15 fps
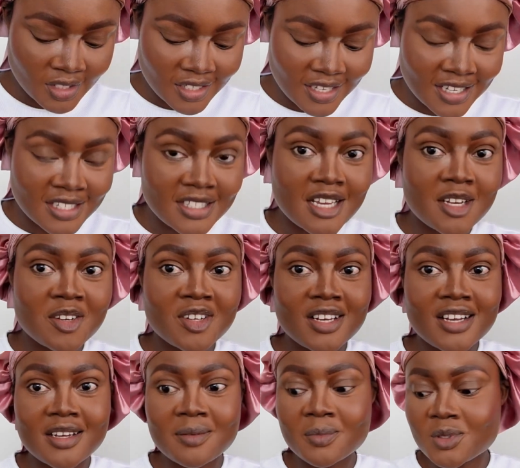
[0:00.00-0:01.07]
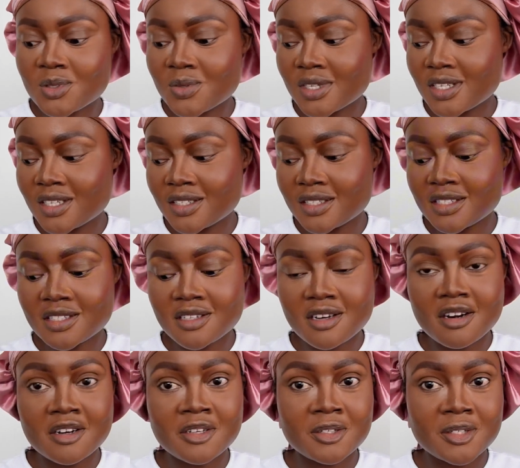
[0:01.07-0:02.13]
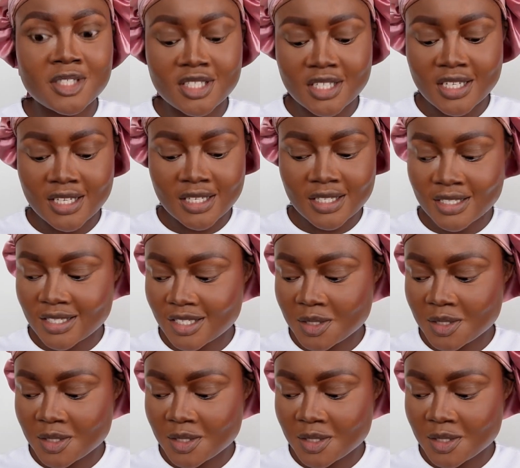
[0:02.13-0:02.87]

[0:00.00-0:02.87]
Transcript: guys, I look like I'm doing the RUGS